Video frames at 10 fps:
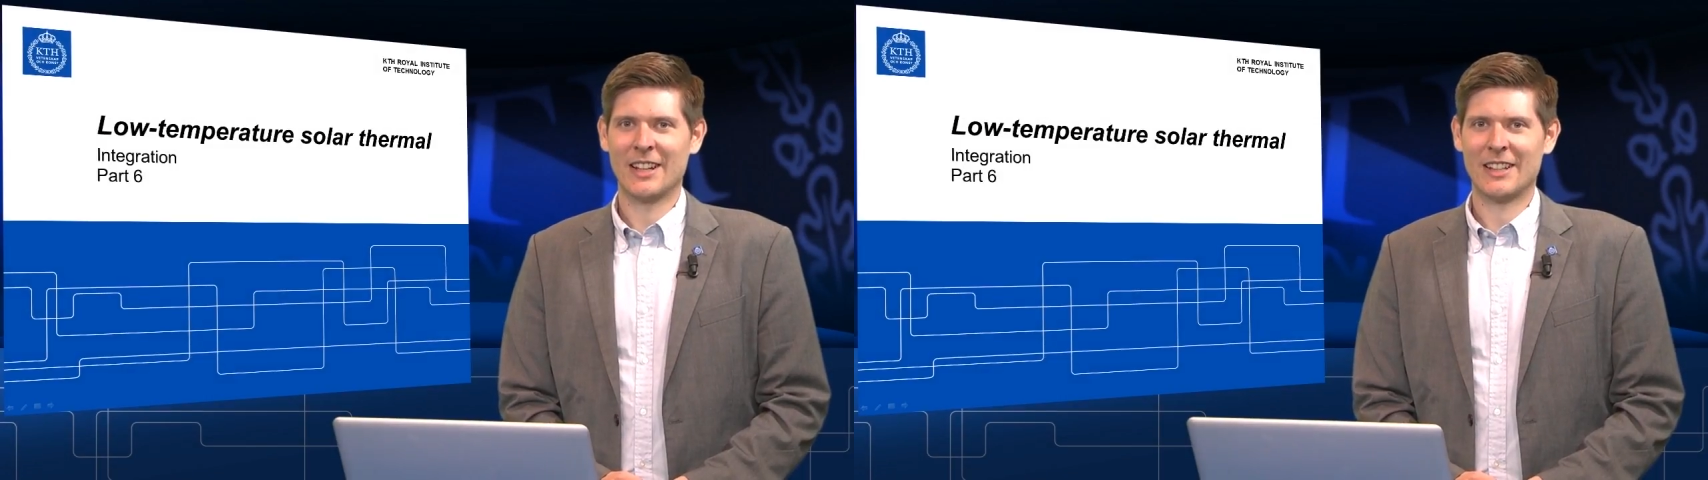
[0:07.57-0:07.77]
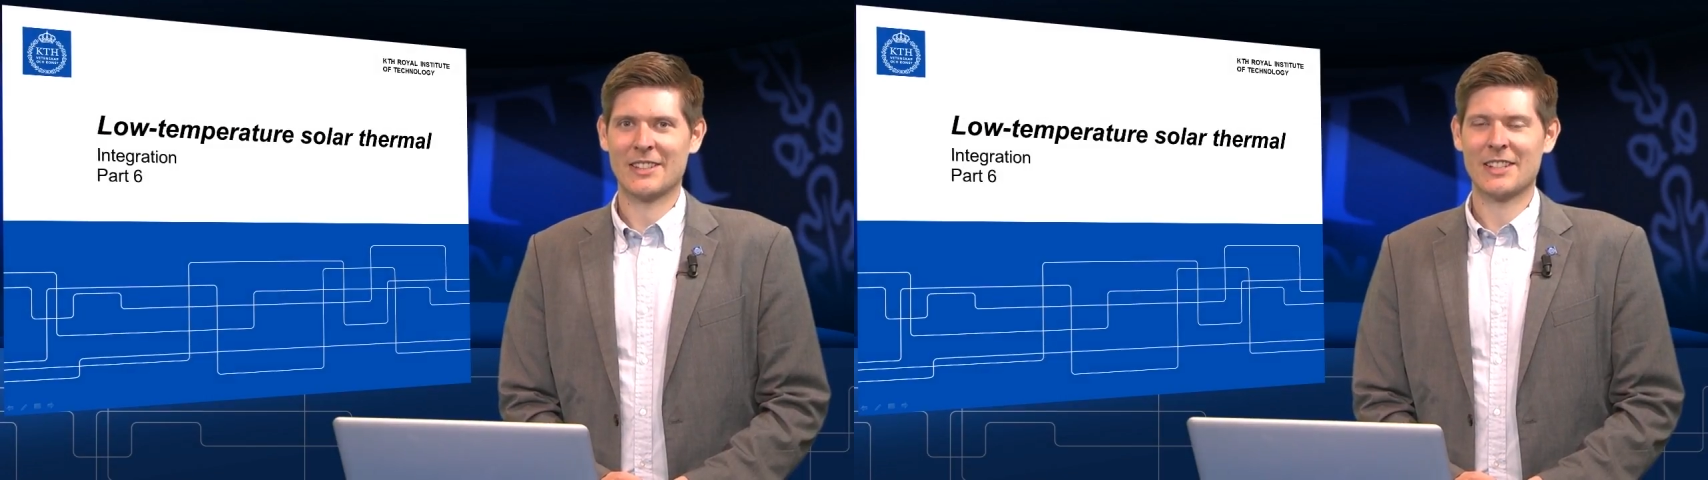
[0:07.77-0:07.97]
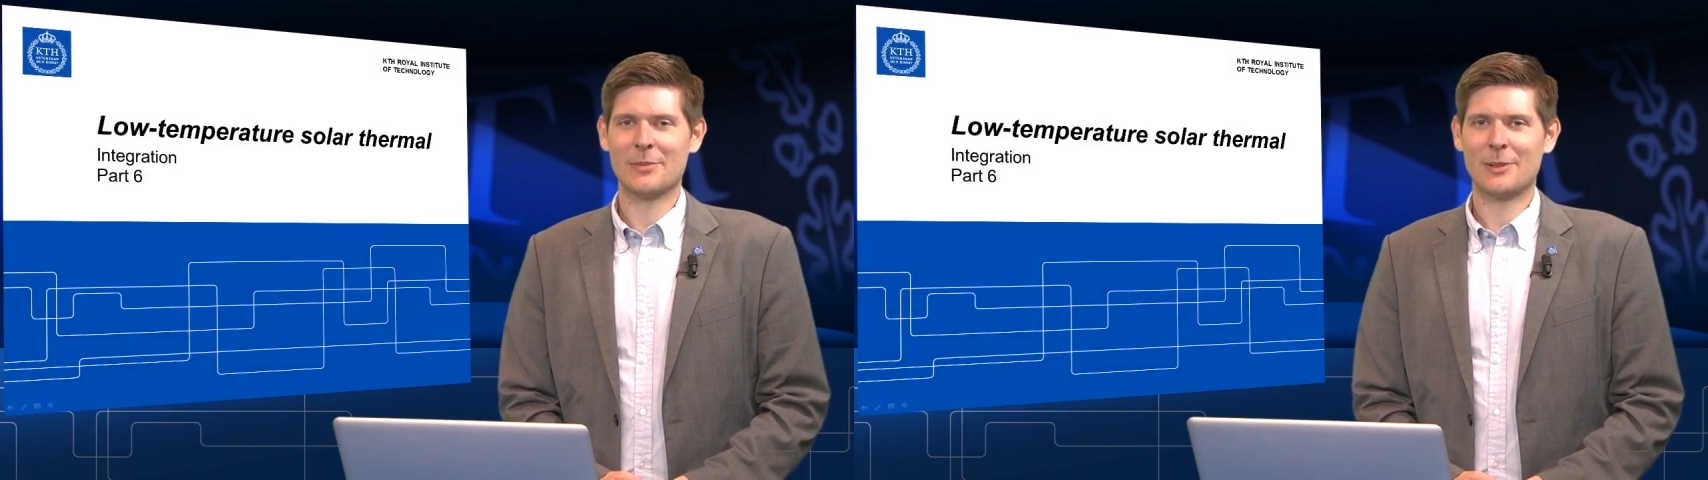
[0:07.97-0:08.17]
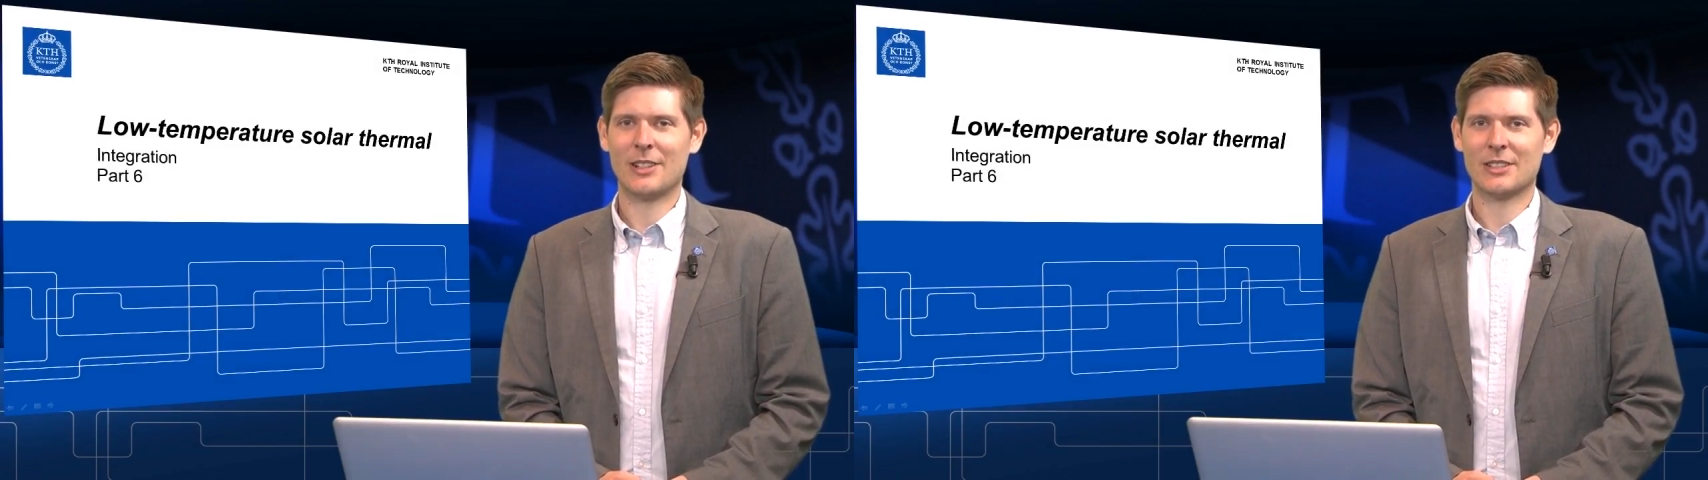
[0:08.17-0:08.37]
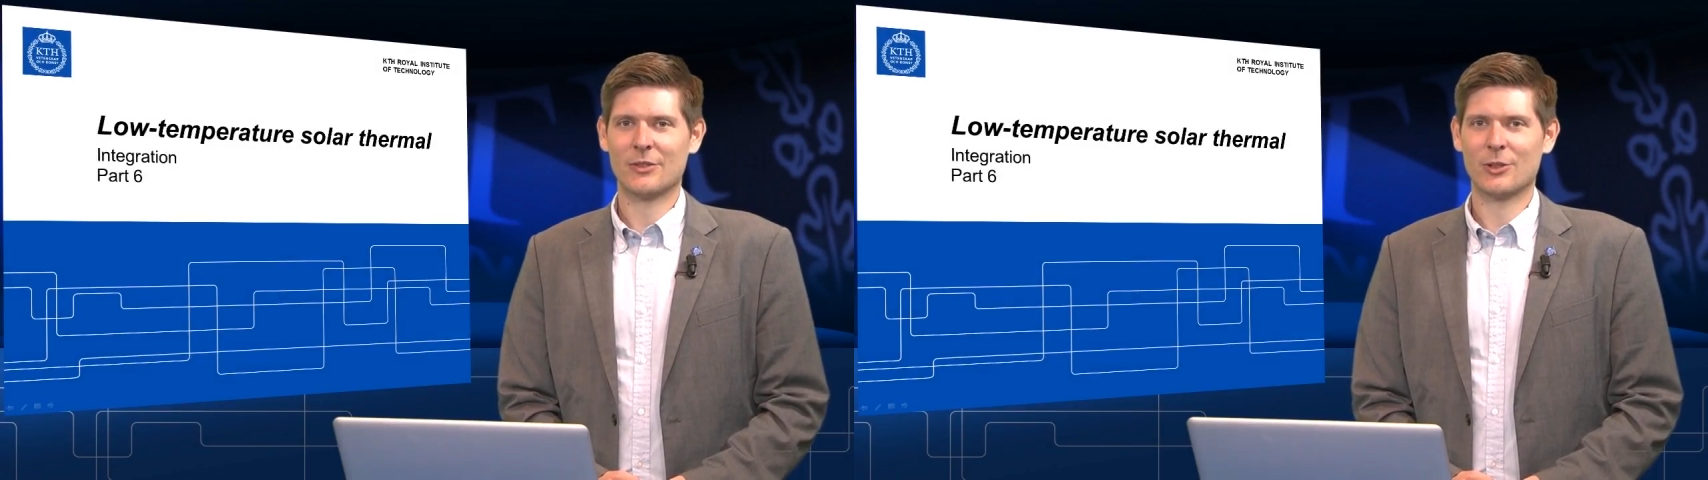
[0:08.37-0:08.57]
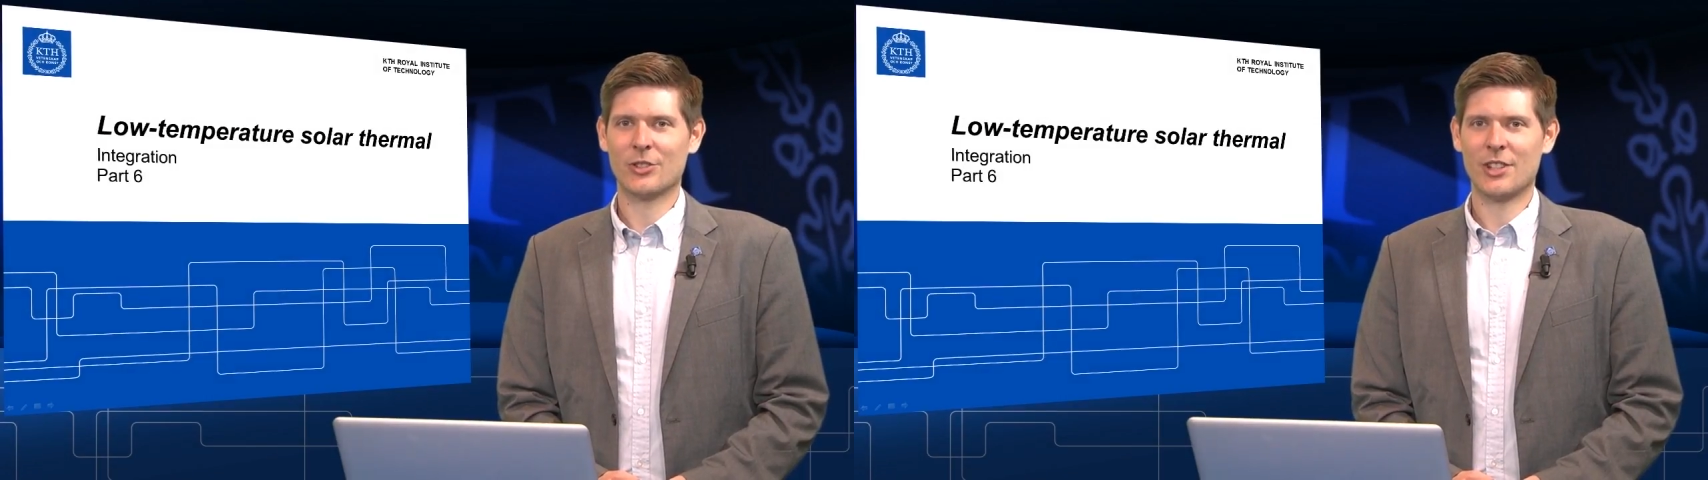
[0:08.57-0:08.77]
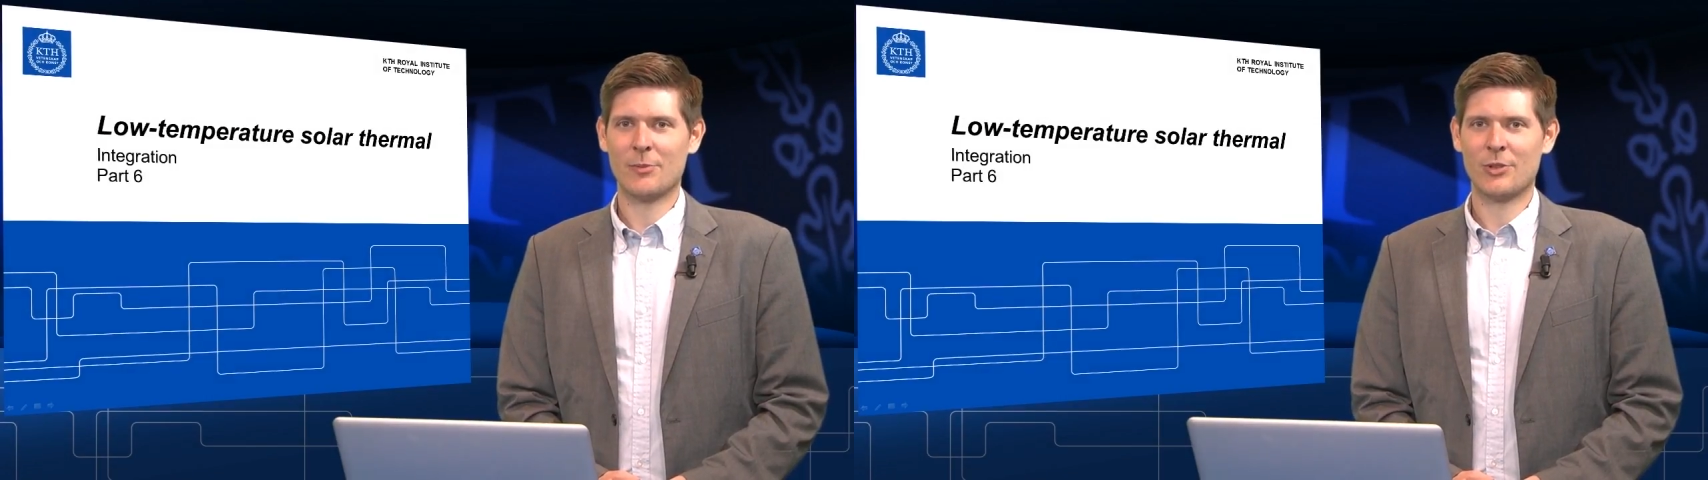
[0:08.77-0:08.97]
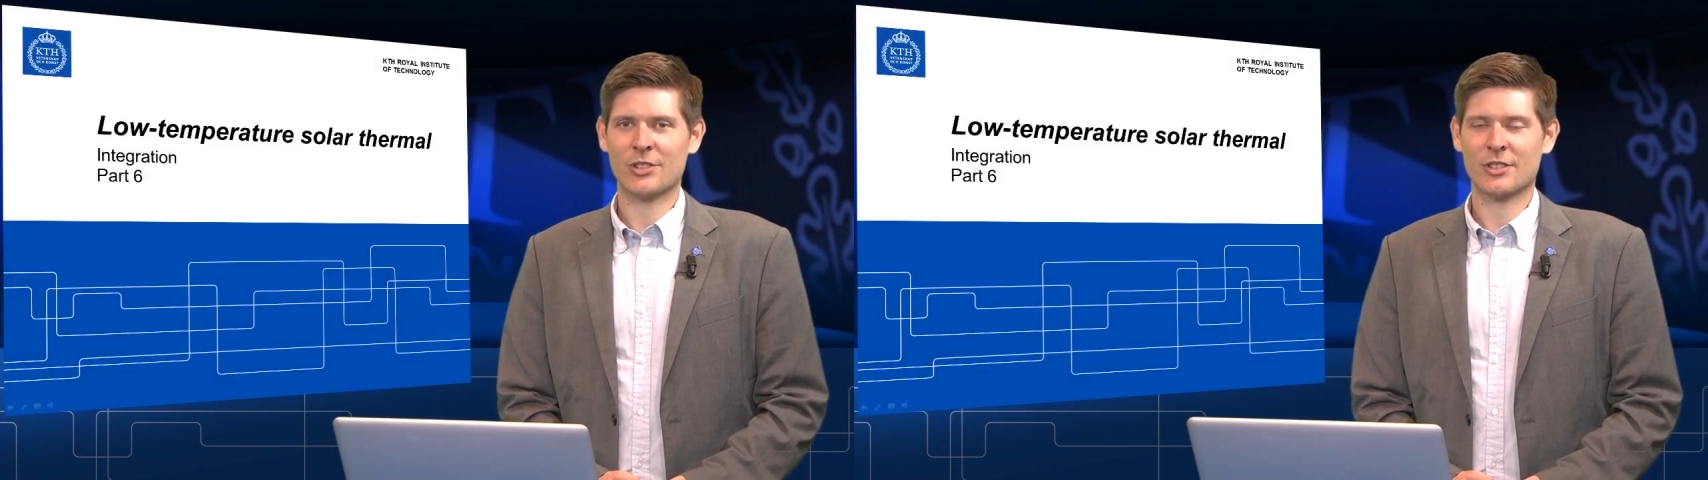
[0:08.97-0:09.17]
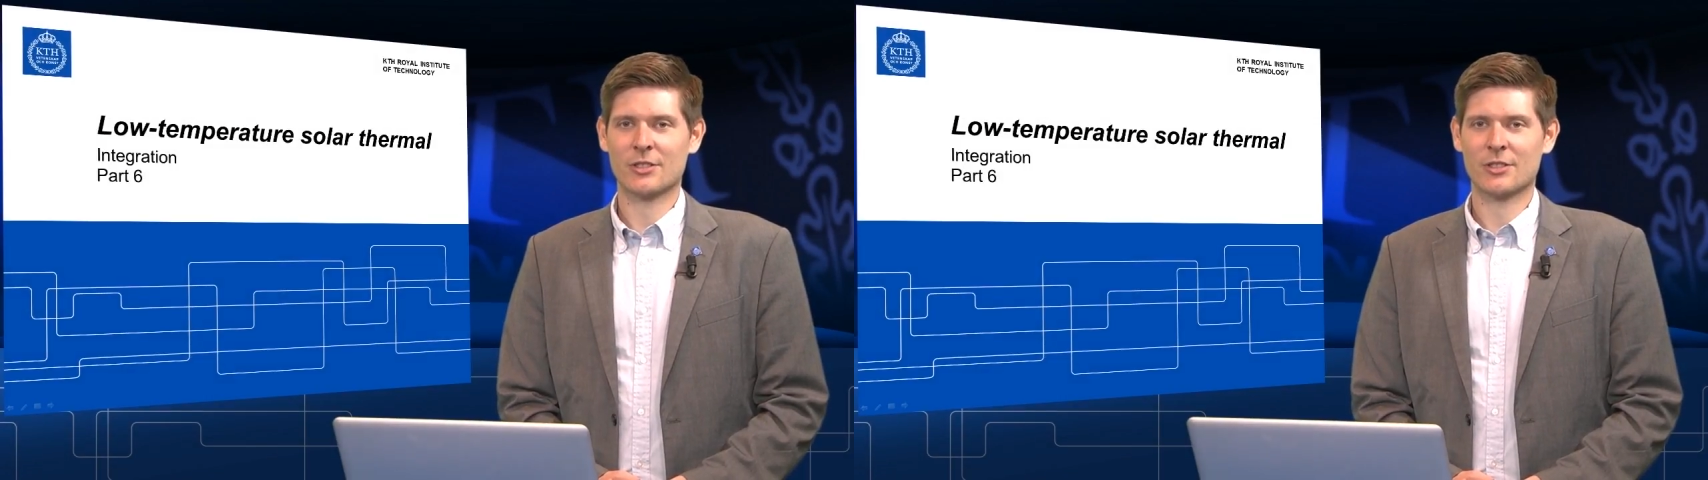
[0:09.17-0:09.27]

and in this part of low-temperature